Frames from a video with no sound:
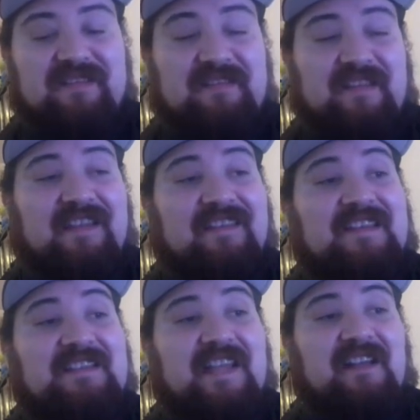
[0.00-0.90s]
the thing that they
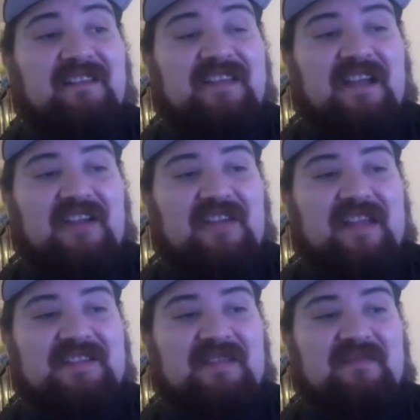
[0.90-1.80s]
sell and that
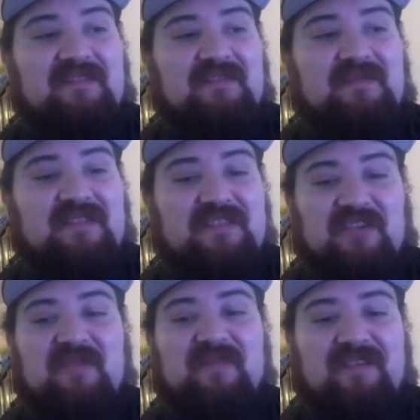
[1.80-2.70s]
connects them to the
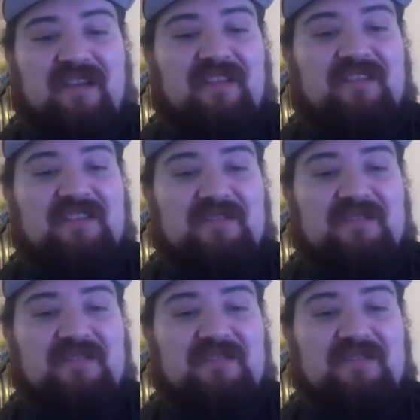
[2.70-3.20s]
German colony,